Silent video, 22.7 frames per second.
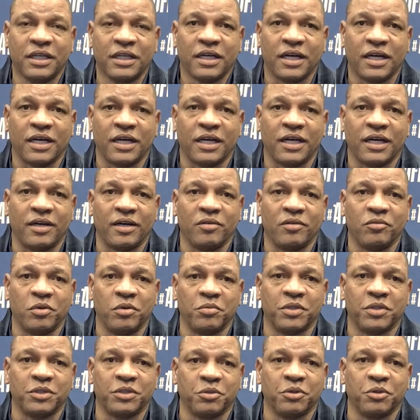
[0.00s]
when
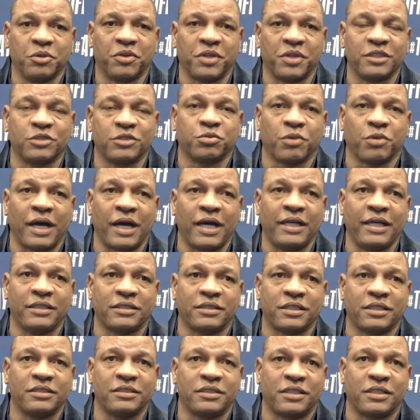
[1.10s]
we're doing things right to
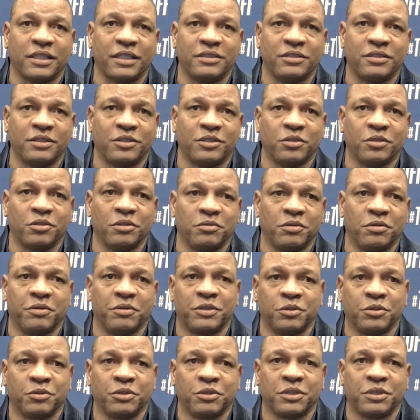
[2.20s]
continue to do it, when we're
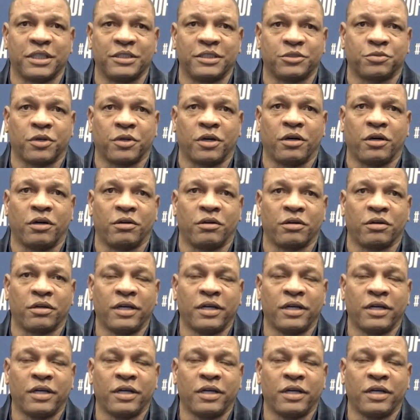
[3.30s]
doing things wrong.